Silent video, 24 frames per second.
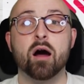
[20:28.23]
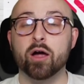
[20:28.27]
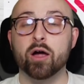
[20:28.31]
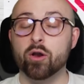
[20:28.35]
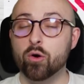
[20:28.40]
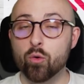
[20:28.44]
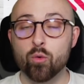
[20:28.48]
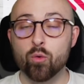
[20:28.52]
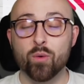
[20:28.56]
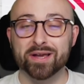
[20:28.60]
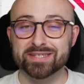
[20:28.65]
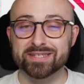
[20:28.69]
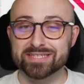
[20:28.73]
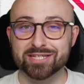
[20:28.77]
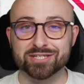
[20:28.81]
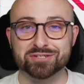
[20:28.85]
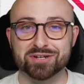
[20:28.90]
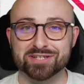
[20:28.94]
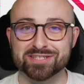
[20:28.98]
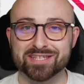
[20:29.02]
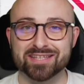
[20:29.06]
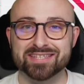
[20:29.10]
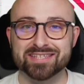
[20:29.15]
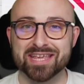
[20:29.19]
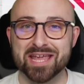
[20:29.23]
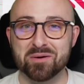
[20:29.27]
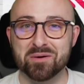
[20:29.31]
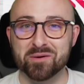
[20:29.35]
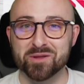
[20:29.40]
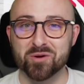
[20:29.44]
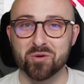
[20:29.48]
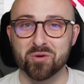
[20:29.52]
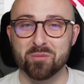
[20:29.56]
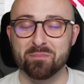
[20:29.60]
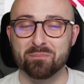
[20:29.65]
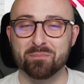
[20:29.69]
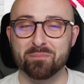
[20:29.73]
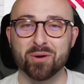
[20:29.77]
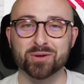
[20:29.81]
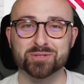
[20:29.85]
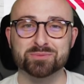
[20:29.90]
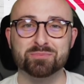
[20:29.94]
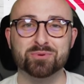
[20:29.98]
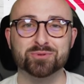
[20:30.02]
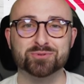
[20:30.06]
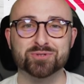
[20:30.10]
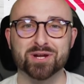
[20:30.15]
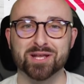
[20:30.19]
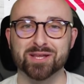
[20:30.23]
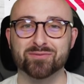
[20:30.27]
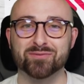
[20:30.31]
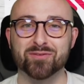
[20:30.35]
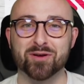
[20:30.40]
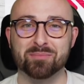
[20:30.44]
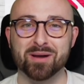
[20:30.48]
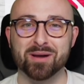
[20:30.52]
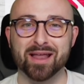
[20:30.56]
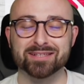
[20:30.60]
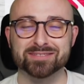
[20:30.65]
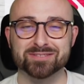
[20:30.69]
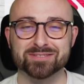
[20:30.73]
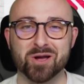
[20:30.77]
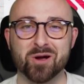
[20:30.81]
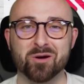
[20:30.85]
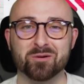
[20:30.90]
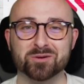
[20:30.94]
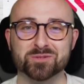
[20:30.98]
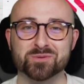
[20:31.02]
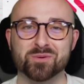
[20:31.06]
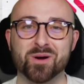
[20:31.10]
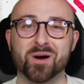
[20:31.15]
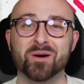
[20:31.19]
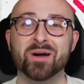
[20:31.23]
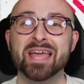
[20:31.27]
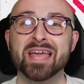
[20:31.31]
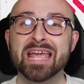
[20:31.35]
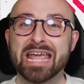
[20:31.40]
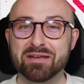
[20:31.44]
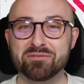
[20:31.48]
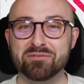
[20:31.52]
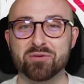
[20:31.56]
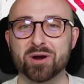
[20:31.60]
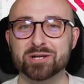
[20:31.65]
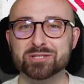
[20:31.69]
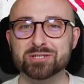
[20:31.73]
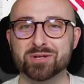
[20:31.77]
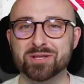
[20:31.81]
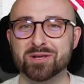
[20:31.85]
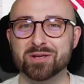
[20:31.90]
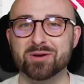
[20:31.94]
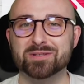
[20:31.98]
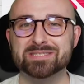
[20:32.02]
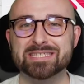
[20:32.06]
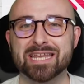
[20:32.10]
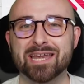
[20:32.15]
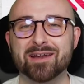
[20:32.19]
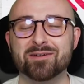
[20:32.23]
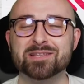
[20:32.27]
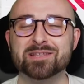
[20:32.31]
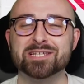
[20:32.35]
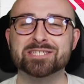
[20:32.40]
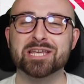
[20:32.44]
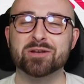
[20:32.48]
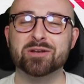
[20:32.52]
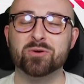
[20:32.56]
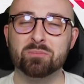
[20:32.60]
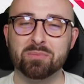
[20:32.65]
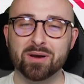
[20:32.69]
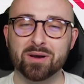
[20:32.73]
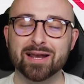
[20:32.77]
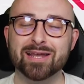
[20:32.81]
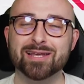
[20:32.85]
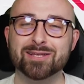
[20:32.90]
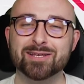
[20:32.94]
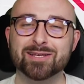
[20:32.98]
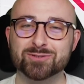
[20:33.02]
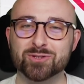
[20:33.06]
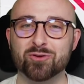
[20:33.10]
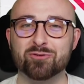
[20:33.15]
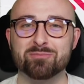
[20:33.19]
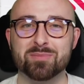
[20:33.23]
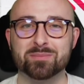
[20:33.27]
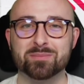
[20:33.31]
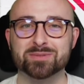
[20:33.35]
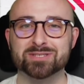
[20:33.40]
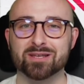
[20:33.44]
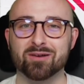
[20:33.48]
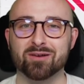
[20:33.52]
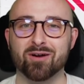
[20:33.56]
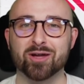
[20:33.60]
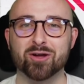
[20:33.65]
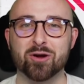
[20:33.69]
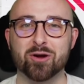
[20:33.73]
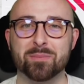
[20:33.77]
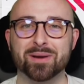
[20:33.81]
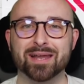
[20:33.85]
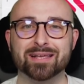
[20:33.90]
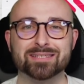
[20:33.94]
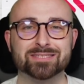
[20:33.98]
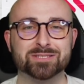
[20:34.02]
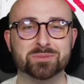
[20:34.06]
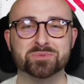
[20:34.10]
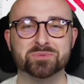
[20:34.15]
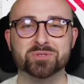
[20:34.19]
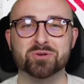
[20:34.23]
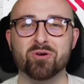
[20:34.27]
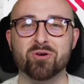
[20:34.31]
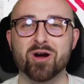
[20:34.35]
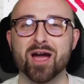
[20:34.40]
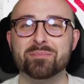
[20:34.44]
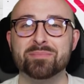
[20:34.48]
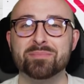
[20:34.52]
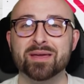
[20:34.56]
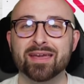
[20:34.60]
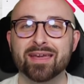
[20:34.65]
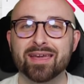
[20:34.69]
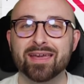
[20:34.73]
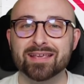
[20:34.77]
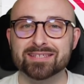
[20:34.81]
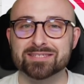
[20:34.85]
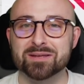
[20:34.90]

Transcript: I'm always interested to hear what your possible transfer plans are as well. If you are enjoying the content here on this channel, please do remember to like, comment and subscribe.